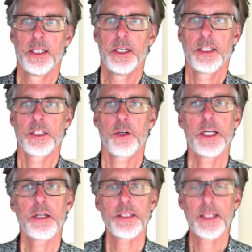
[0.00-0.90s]
So
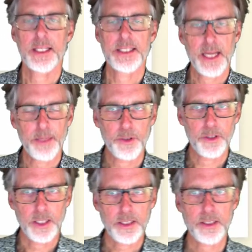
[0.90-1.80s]
here's an example
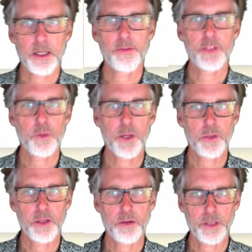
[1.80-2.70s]
list, 11,
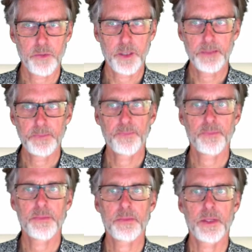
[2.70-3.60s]
21, 31.
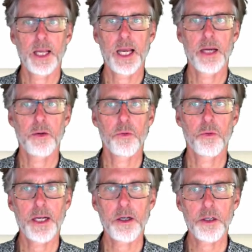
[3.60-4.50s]
And when I
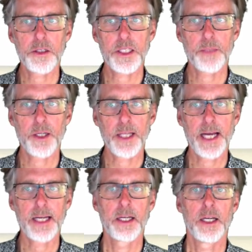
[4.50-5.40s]
call sum on
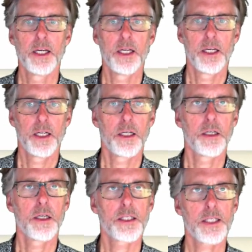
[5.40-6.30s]
that,
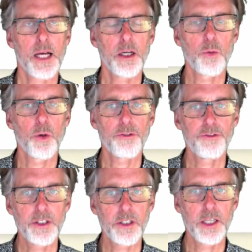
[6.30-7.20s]
Scala will
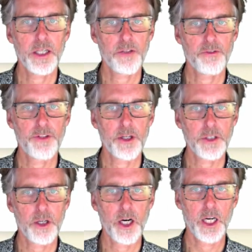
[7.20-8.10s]
fill in the default
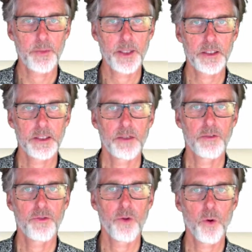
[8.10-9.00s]
argument
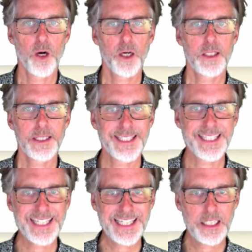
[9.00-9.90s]
for
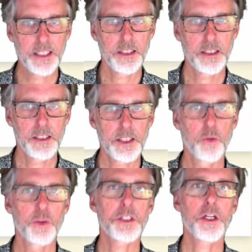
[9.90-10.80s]
z. So
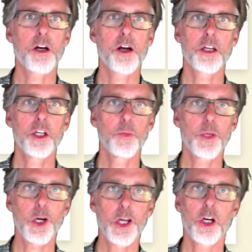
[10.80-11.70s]
we'll start our
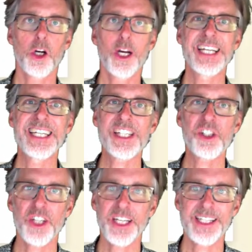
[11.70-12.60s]
accumulator
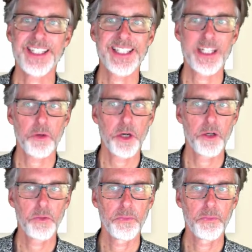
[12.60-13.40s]
initially at 0.